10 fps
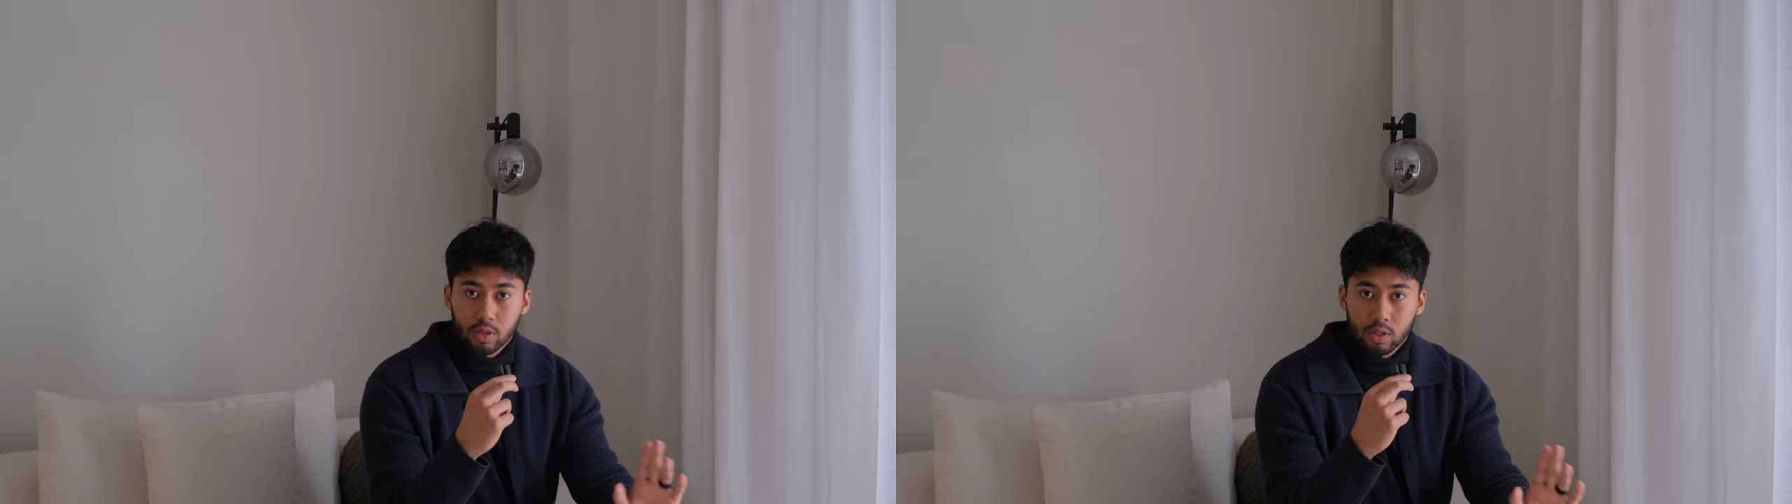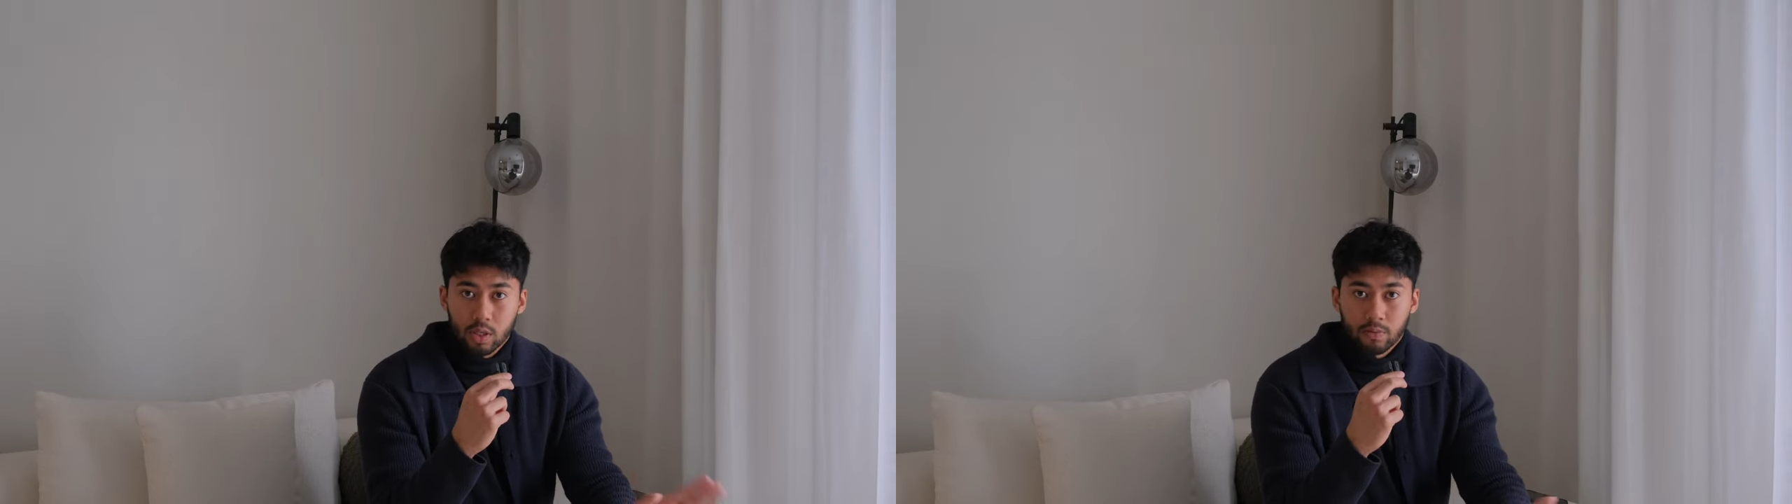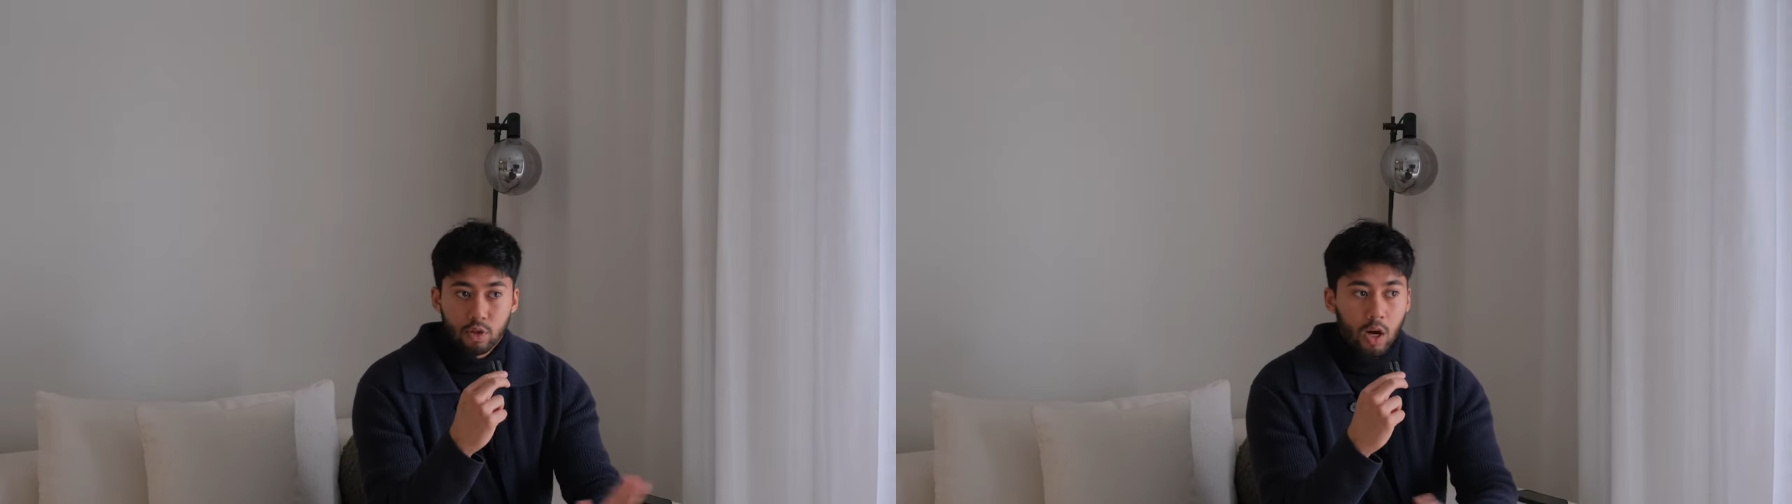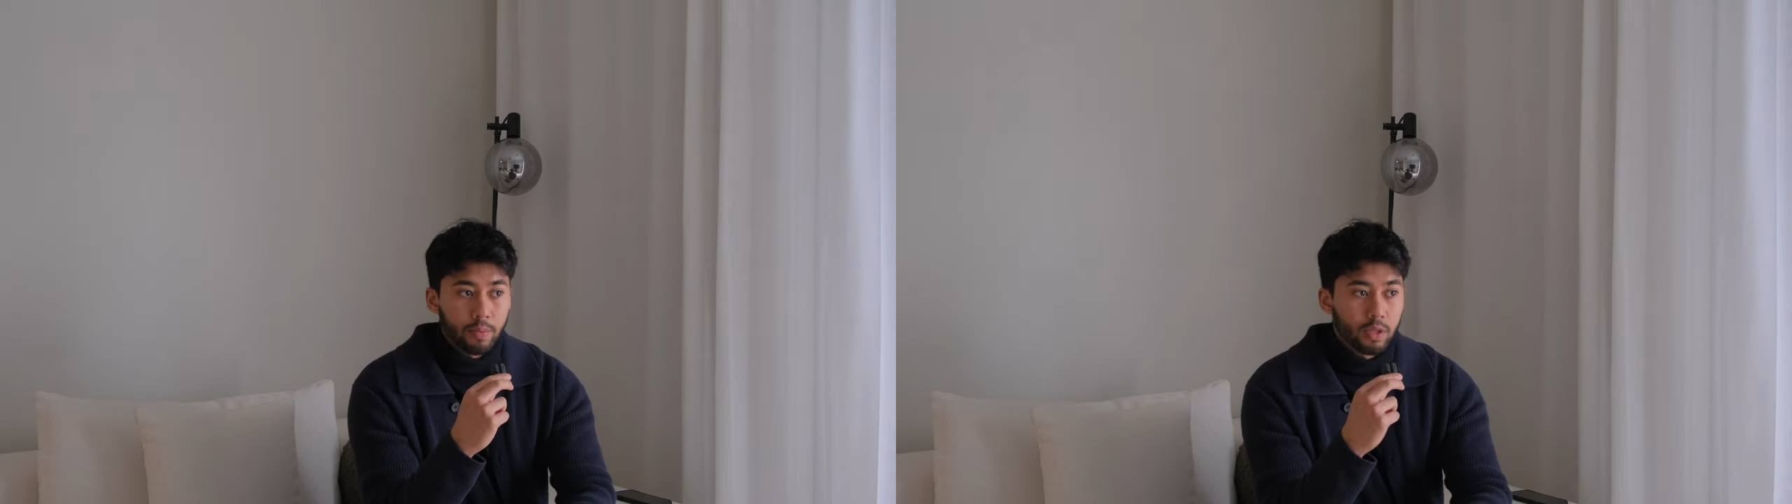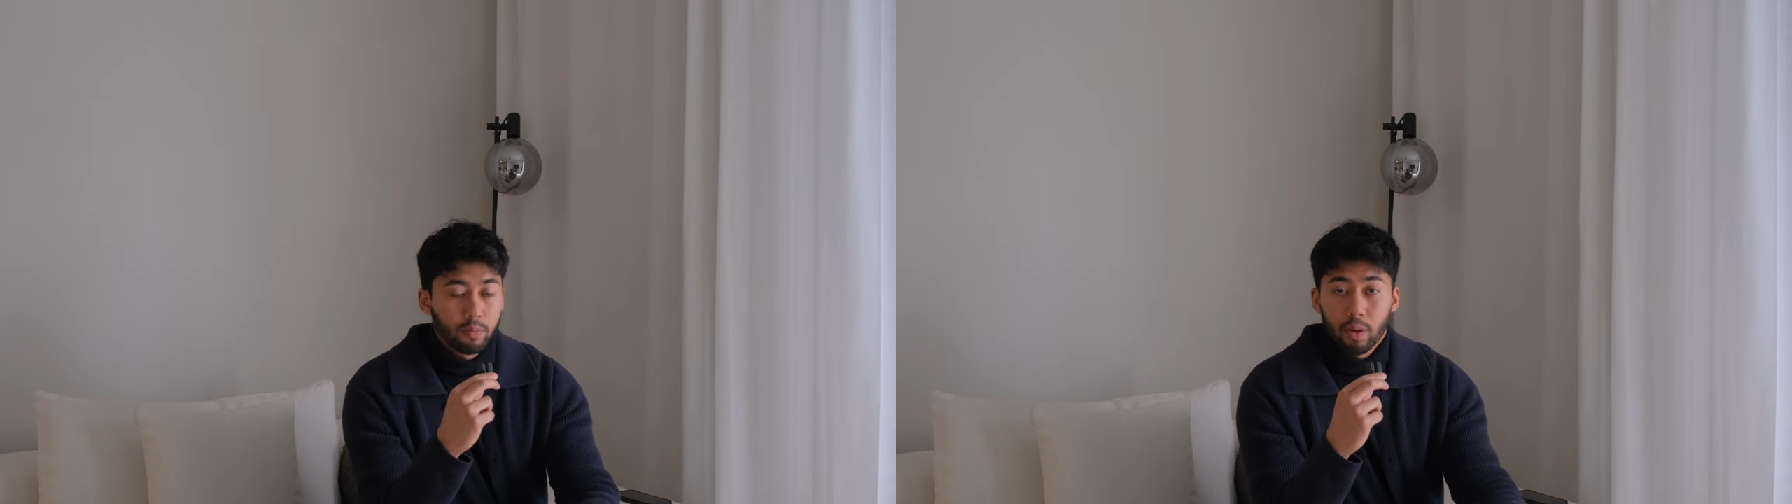Steve
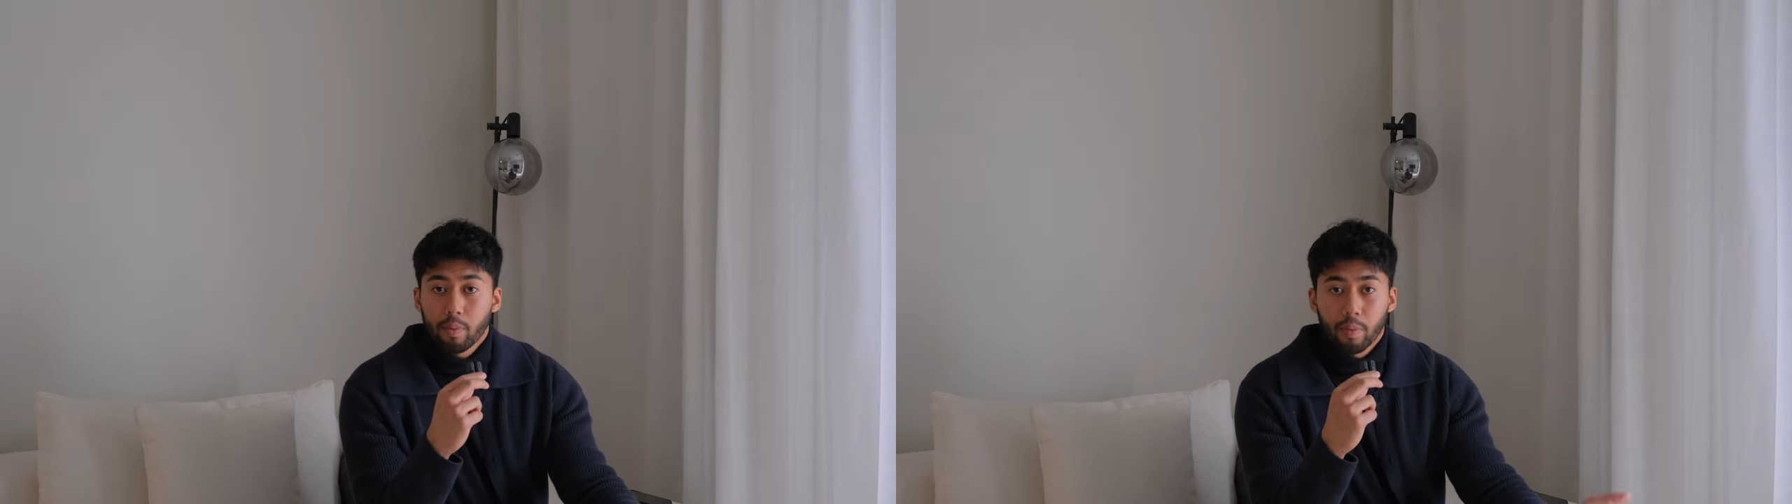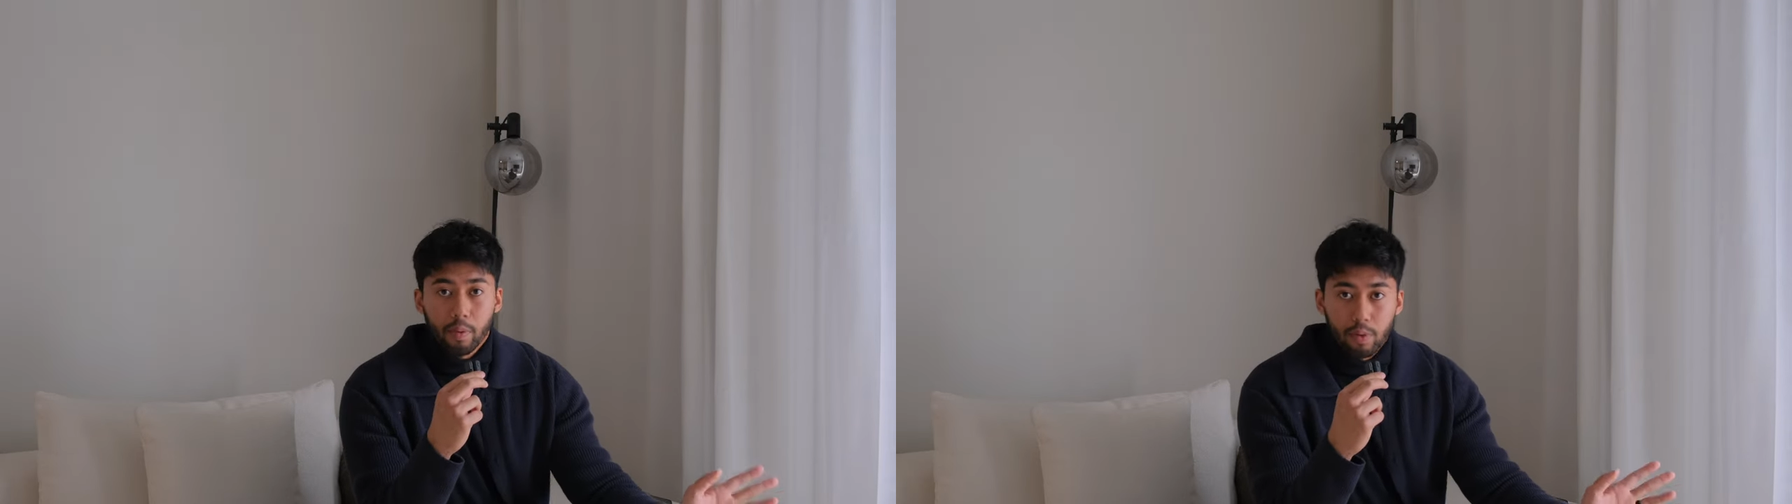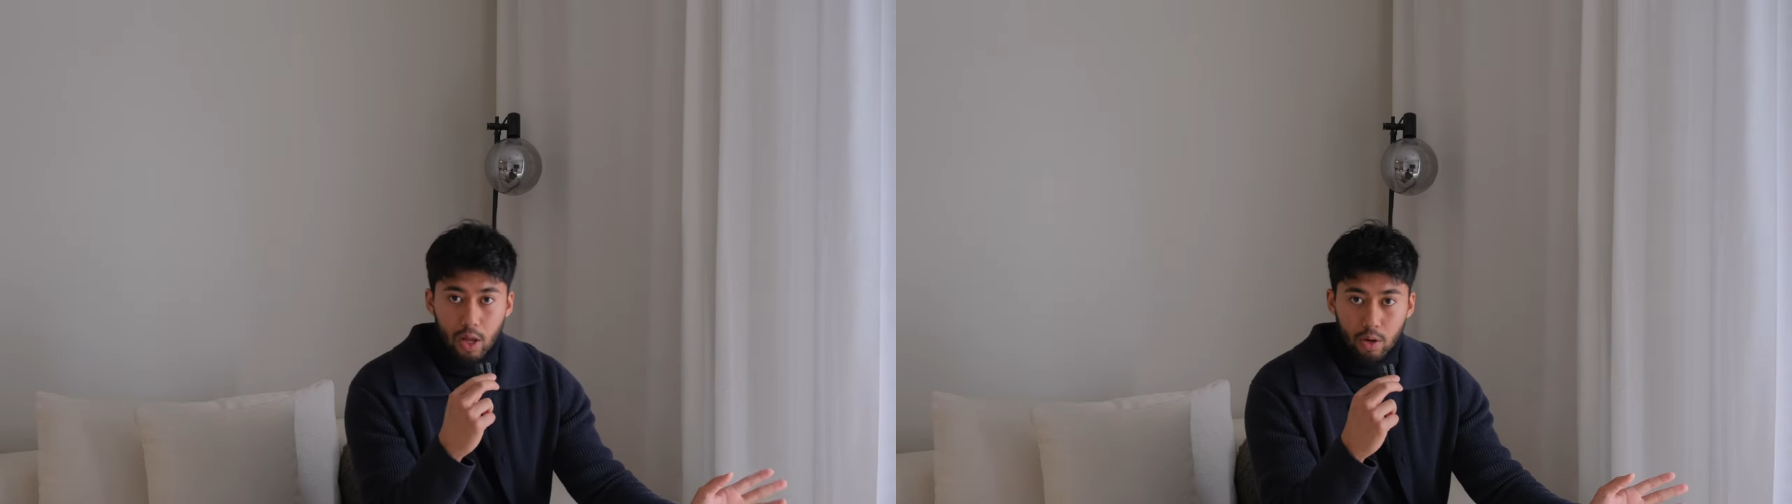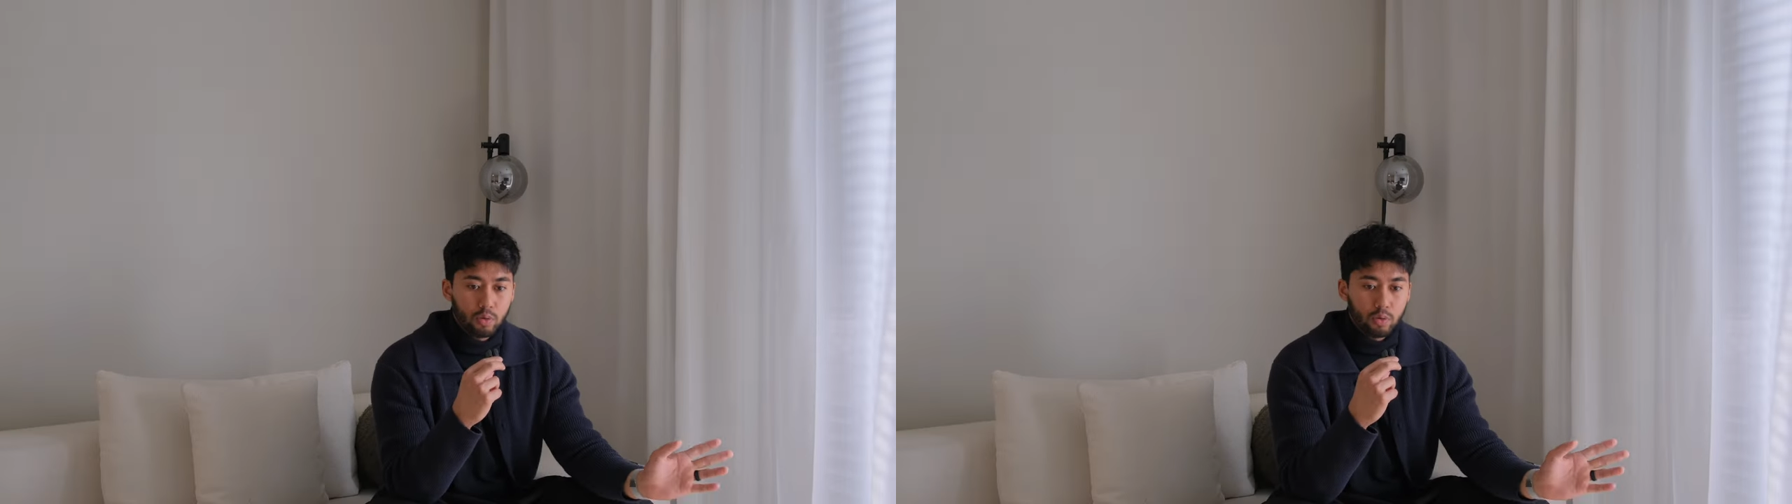Jobs, blah, blah, blah, blah, blah,